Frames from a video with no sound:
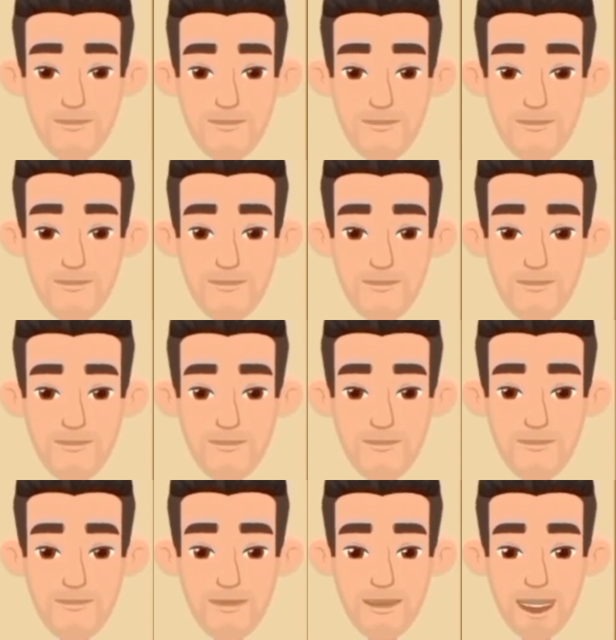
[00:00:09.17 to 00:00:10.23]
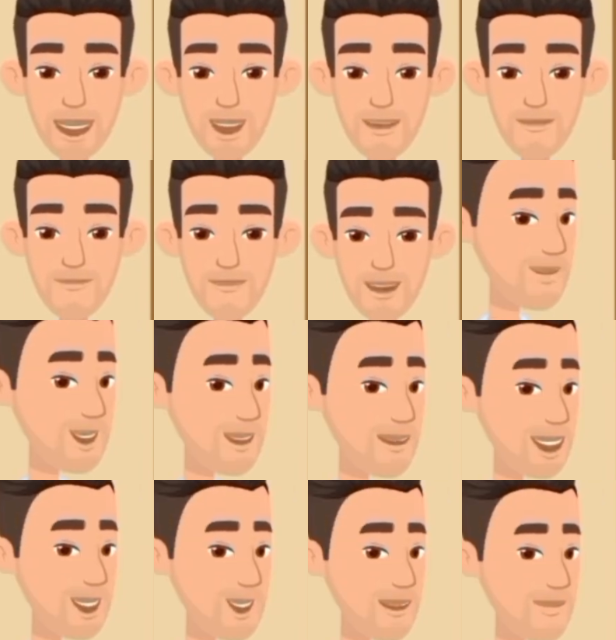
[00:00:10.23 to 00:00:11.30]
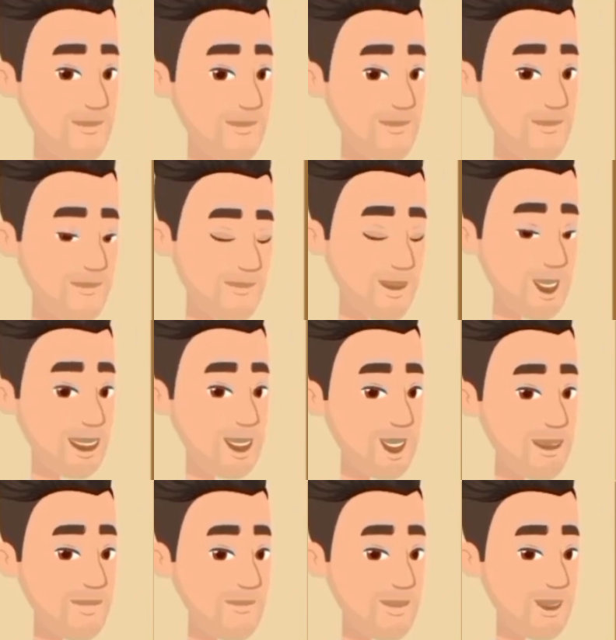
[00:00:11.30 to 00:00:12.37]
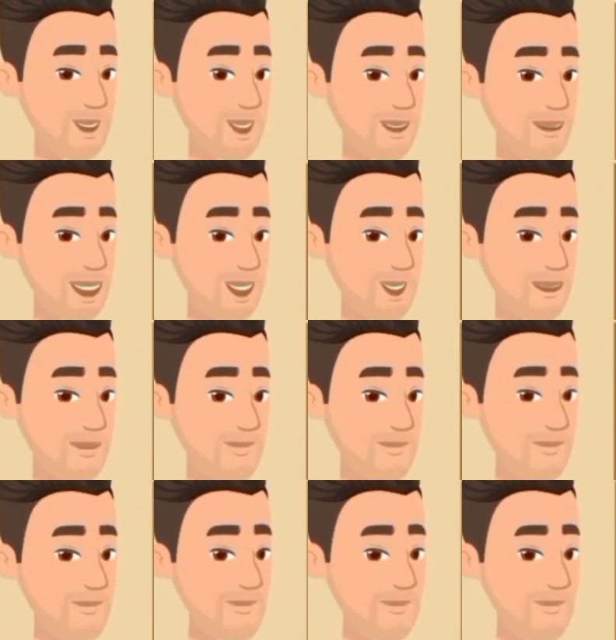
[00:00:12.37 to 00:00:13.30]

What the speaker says: By the end of this video, you will understand when to use it, how to form it,